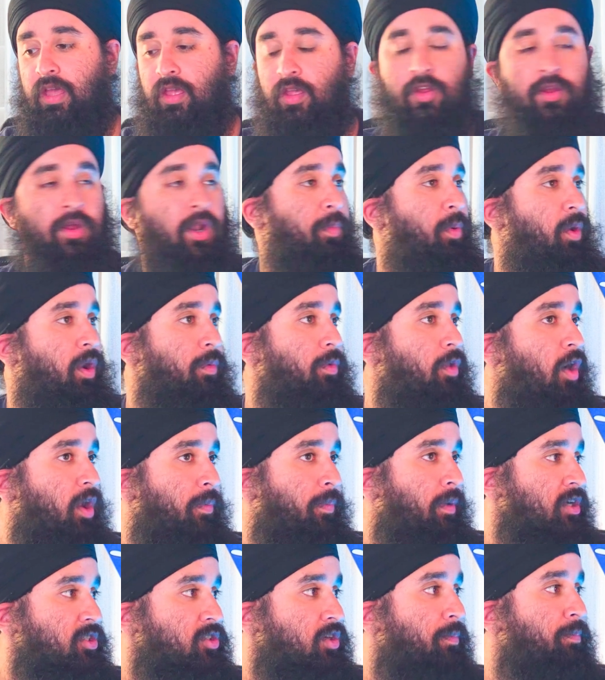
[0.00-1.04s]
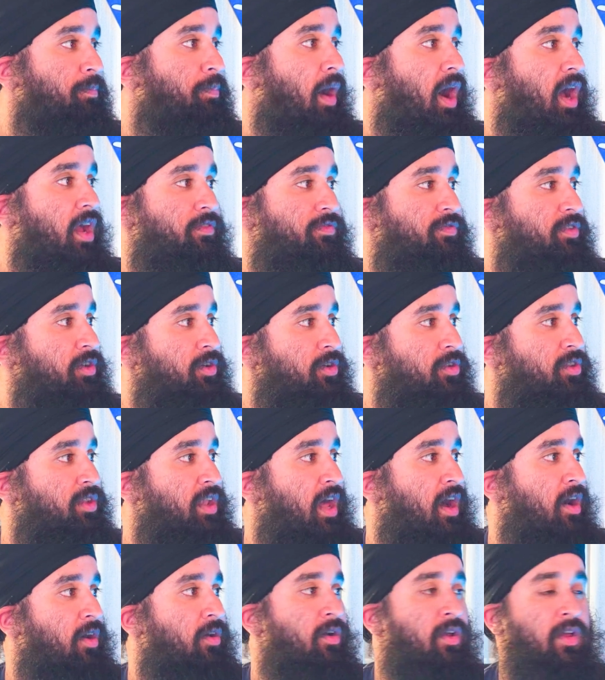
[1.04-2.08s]
you're going to put a lot of pressure on Byfield
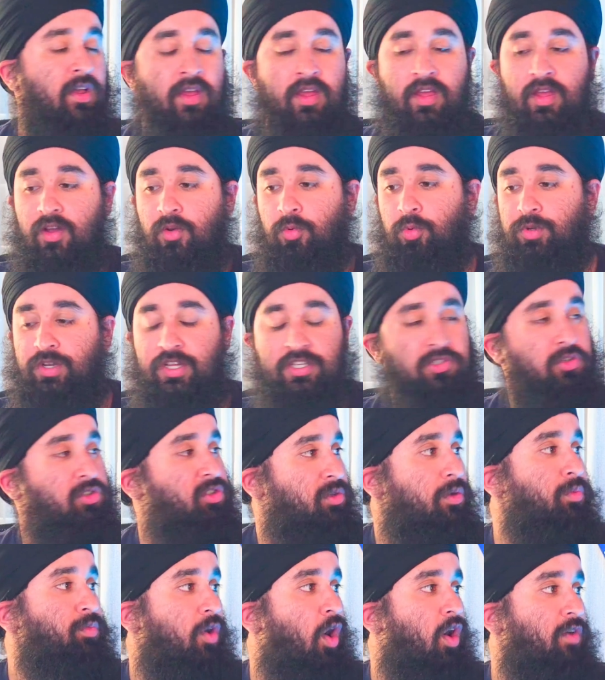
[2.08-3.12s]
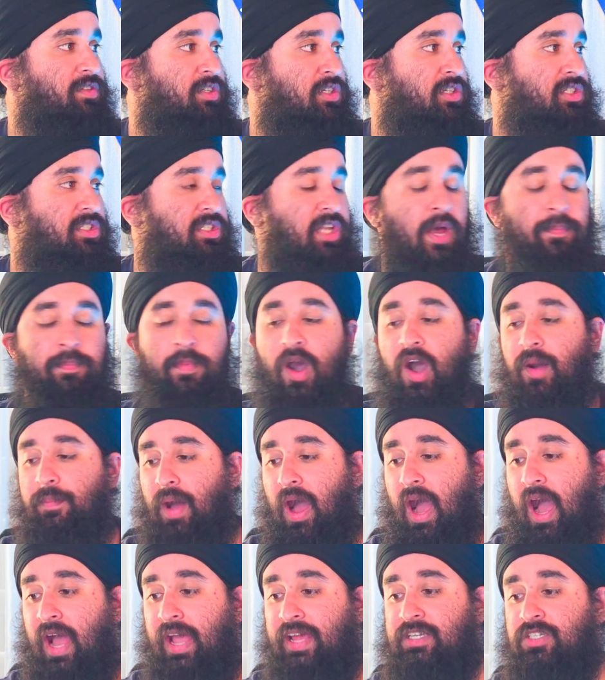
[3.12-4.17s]
now, who needs to obviously step up.
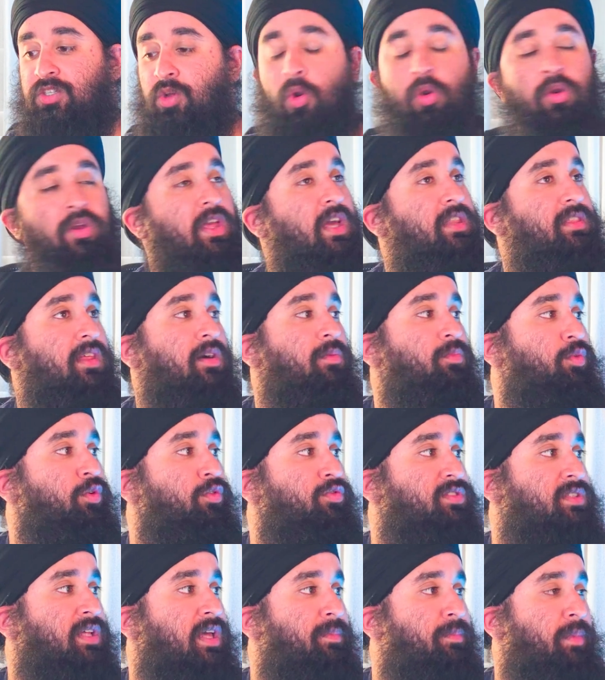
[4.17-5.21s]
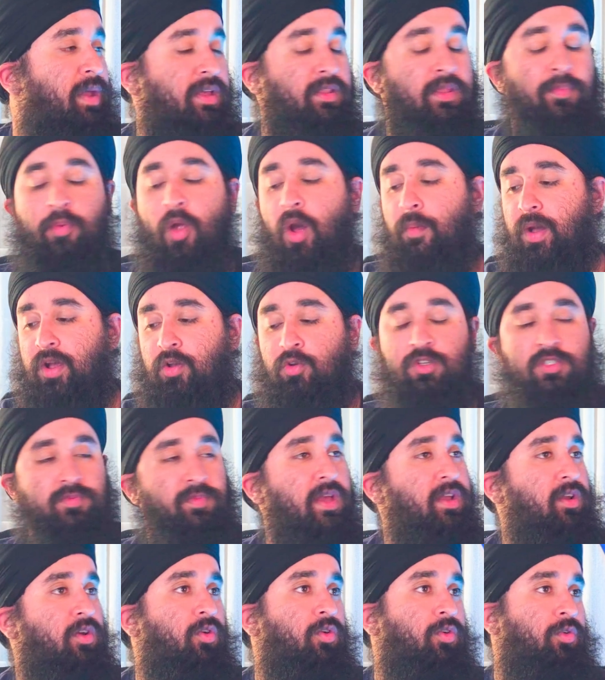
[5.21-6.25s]
I don't get the moves they made. They brought back
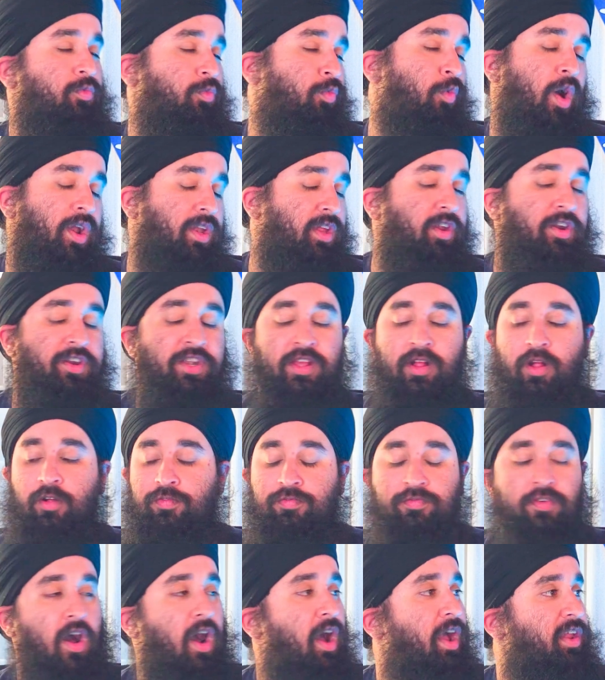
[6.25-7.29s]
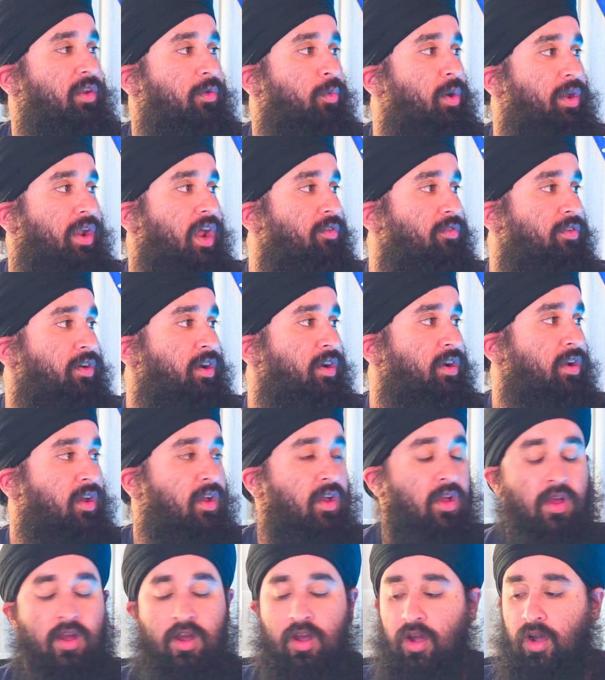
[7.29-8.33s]
Kuzmenko, 1 year deal, fine, whatever.
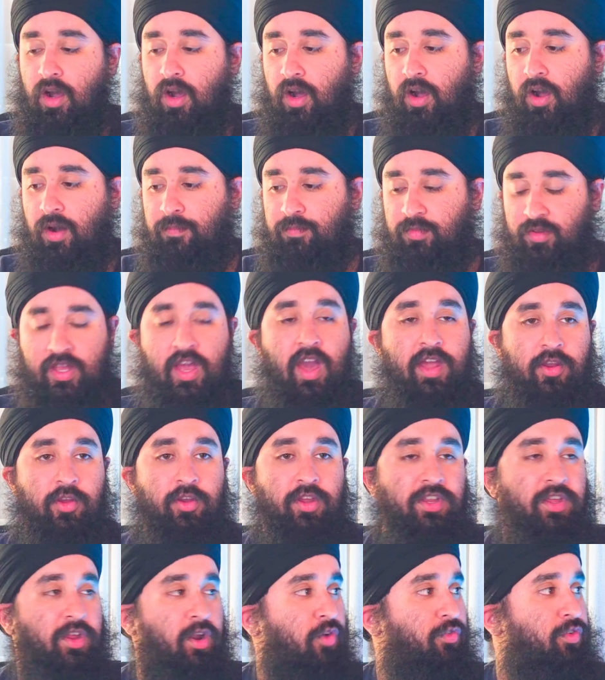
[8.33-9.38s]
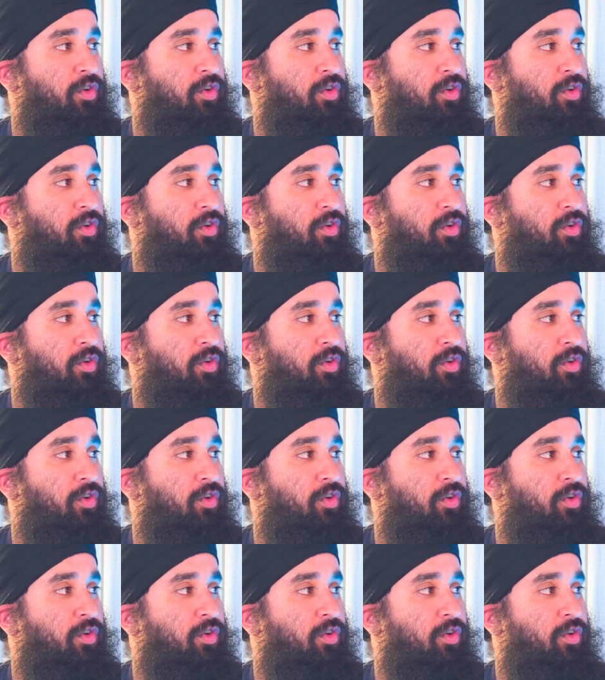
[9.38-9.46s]
He had a good year for